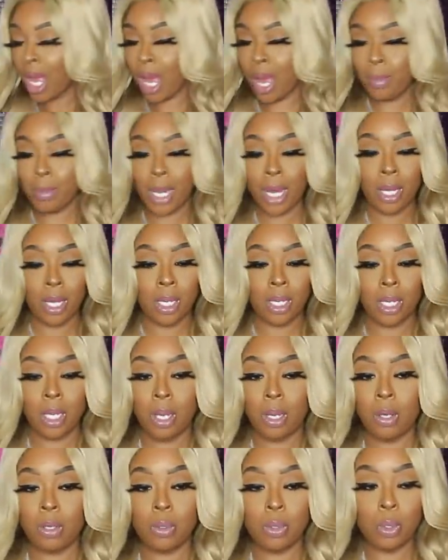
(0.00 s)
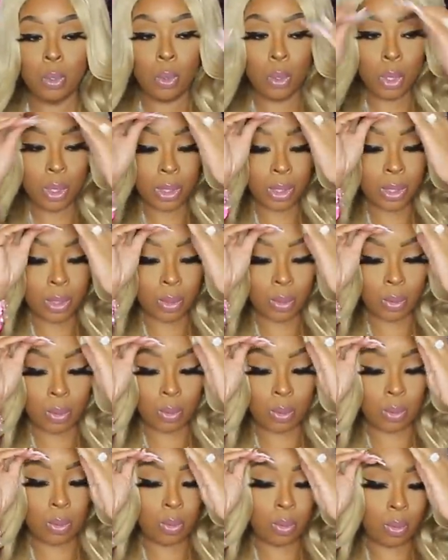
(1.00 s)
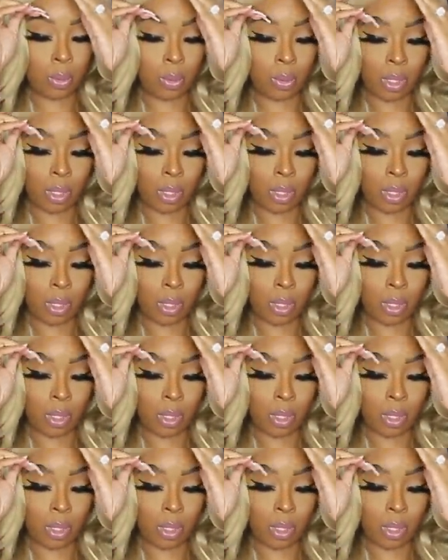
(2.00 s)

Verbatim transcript: I'm not gonna go towards to